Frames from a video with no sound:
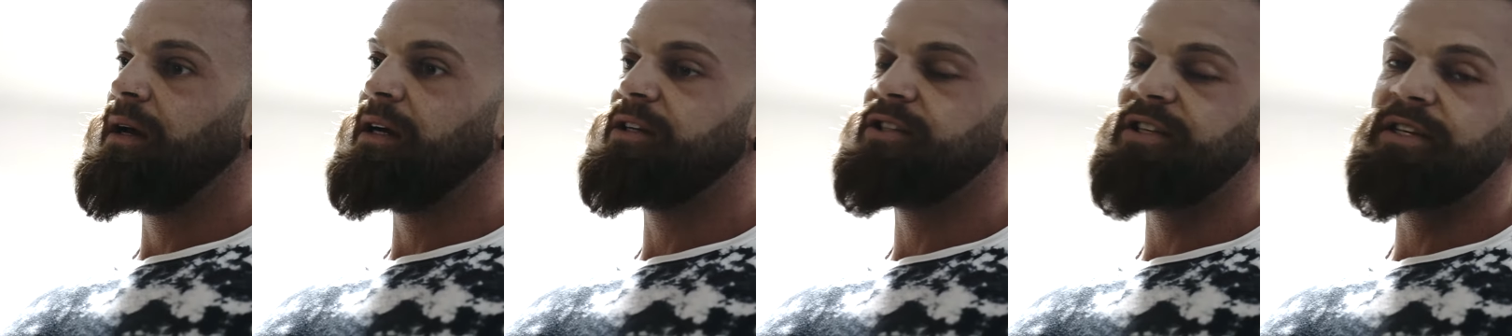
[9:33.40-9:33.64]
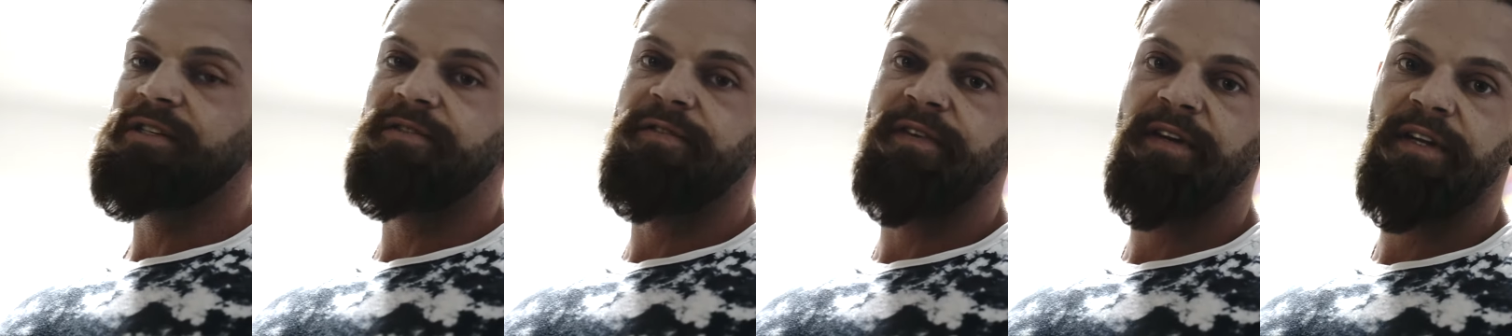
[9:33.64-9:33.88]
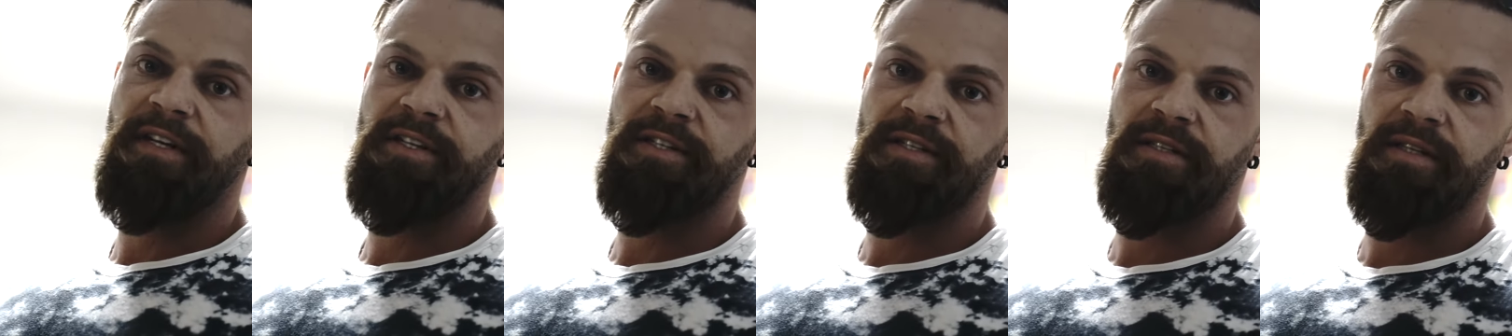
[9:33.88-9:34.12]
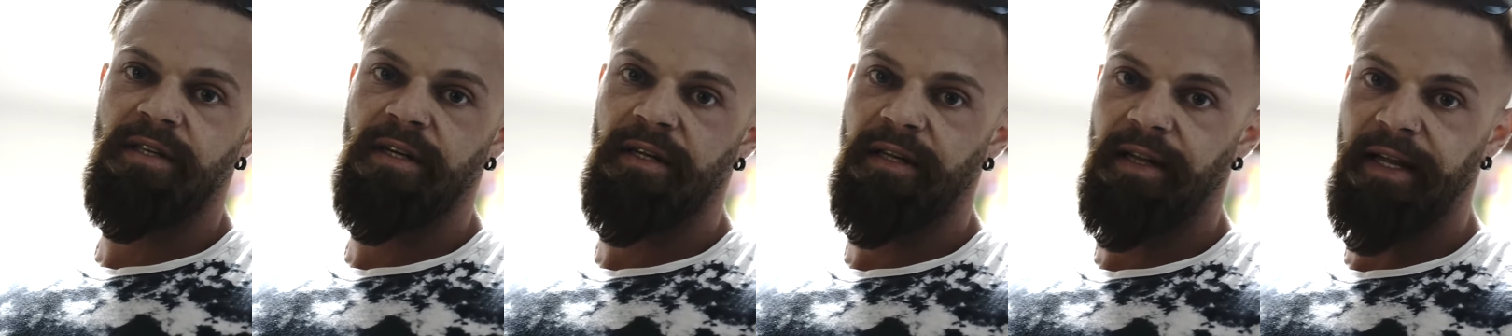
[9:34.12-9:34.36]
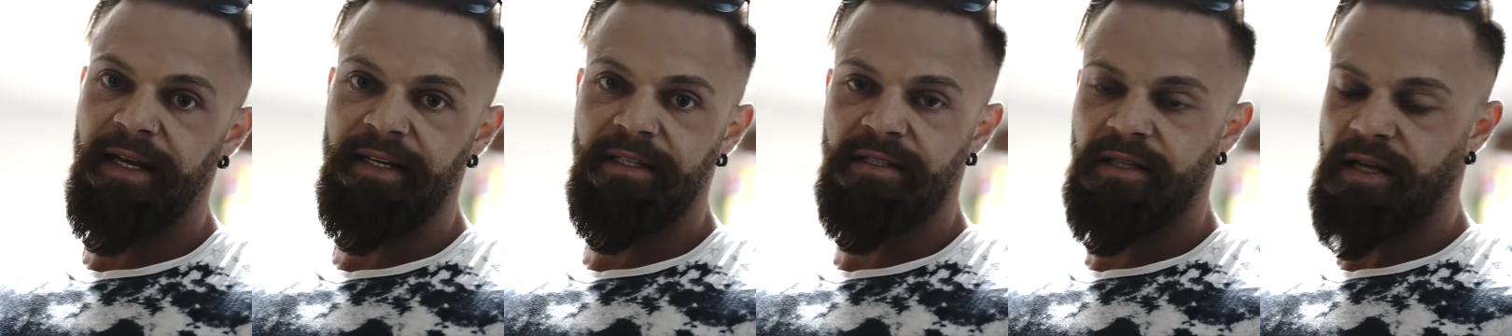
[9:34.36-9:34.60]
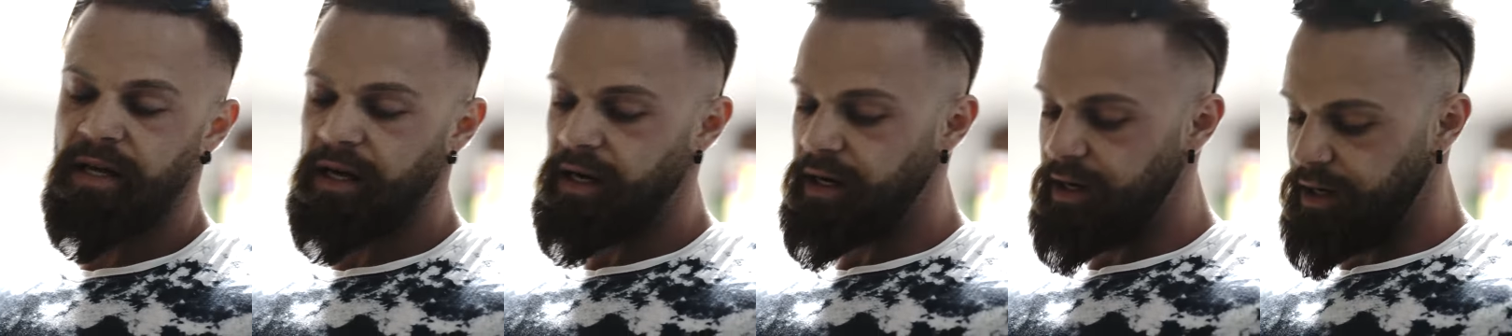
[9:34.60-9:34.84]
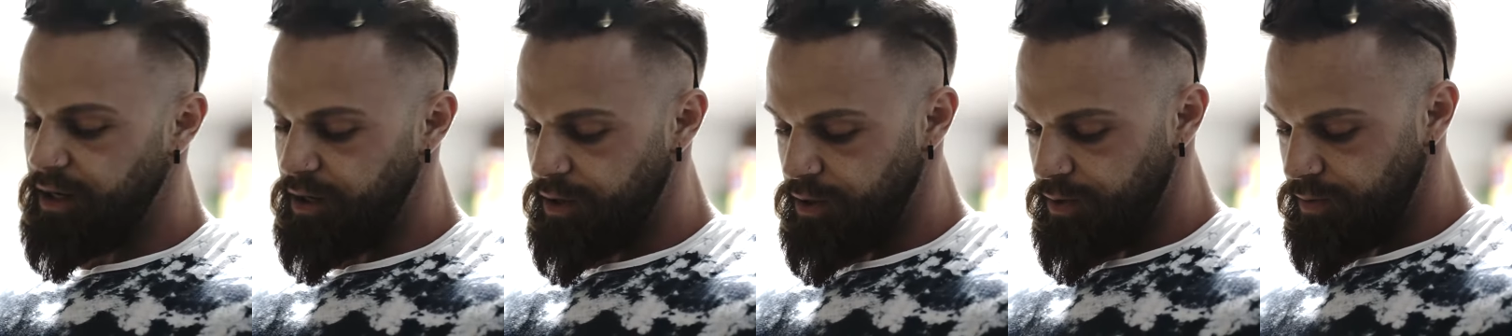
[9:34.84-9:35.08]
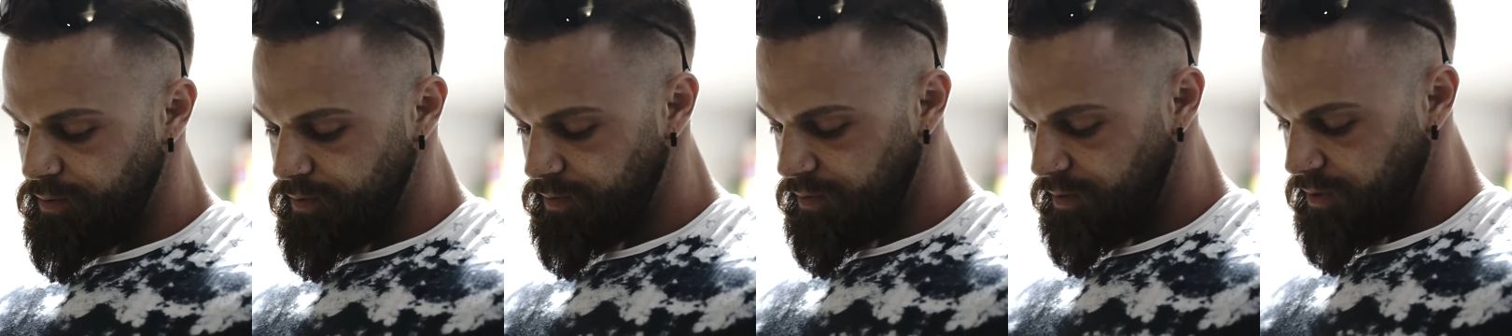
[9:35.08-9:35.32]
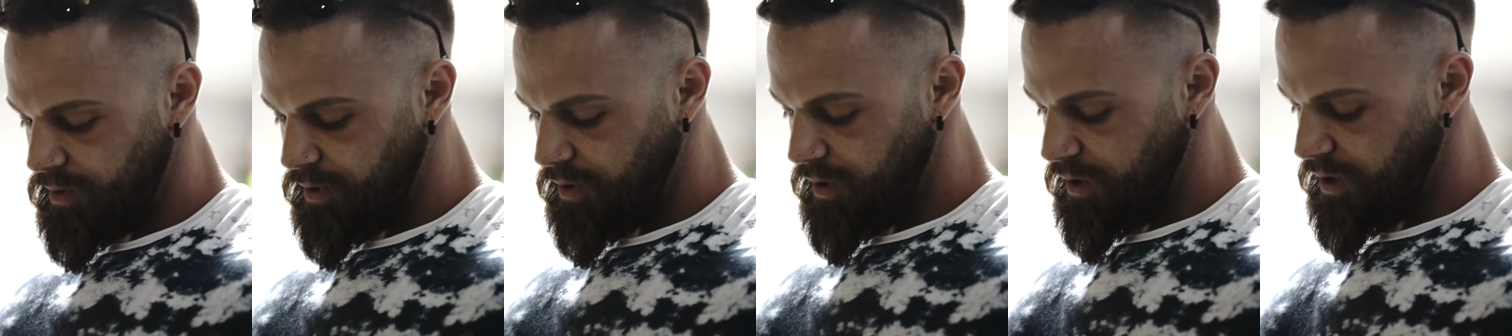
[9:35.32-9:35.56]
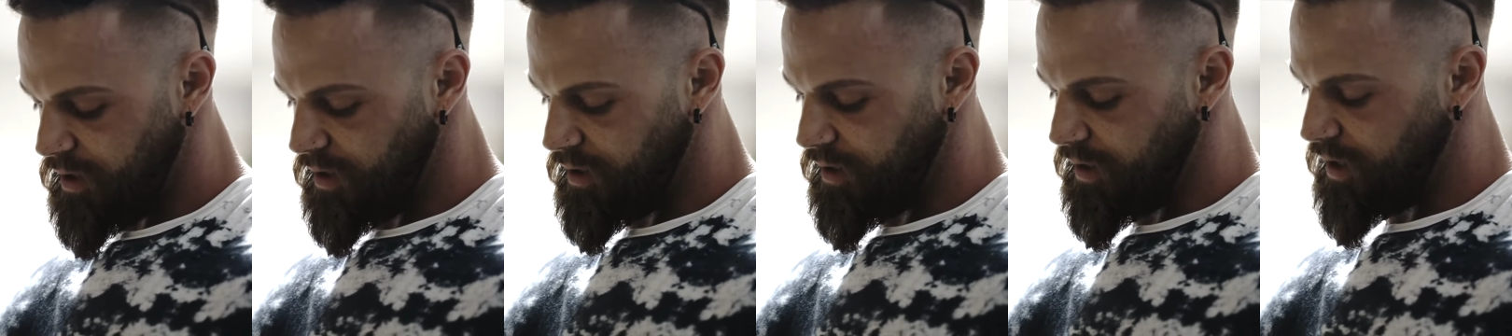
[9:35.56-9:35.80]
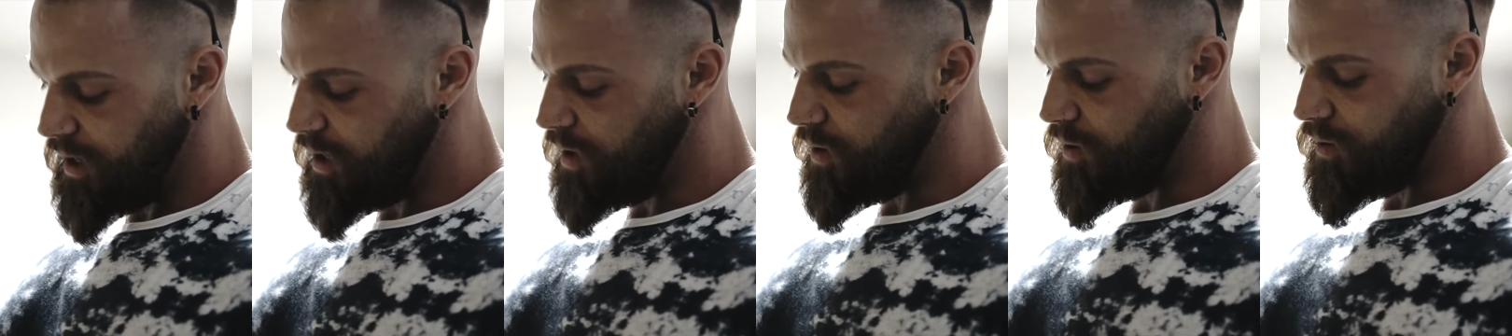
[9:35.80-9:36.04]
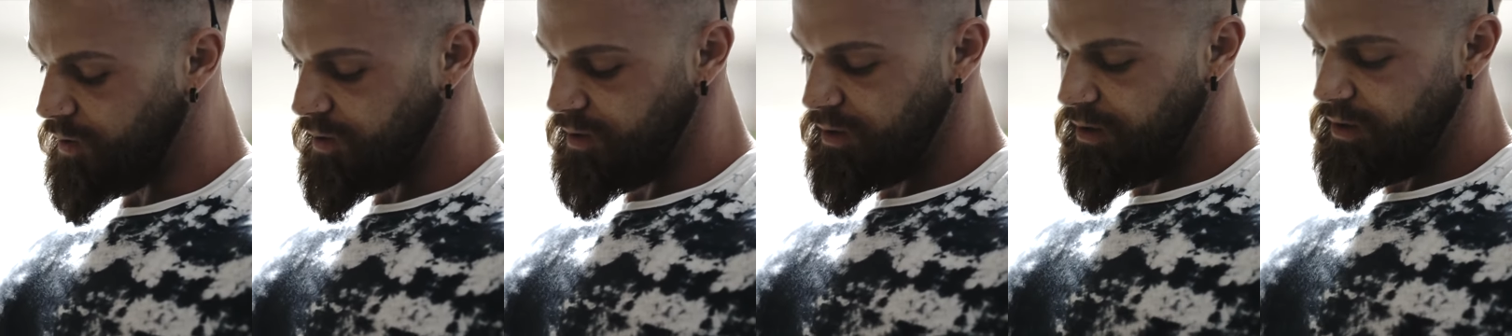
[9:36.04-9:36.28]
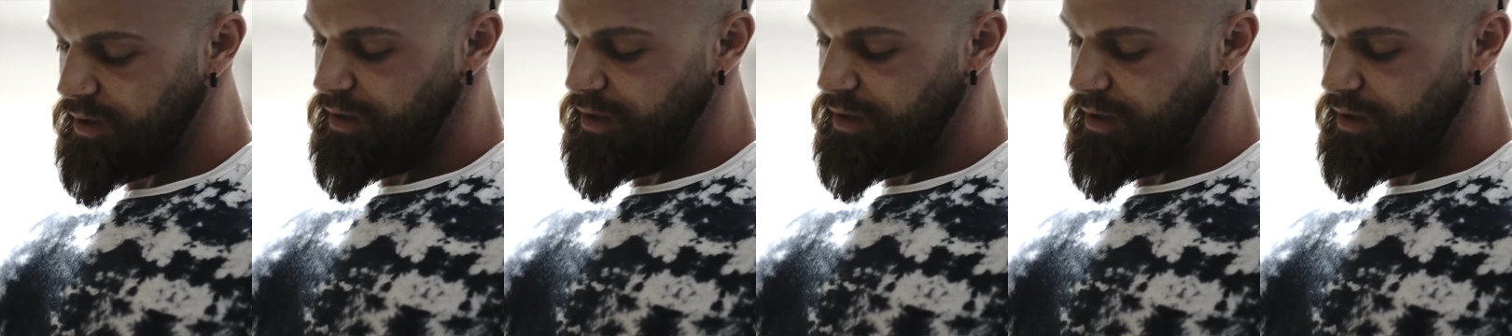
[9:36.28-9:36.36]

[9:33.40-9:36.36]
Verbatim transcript: Just finished late cardio and now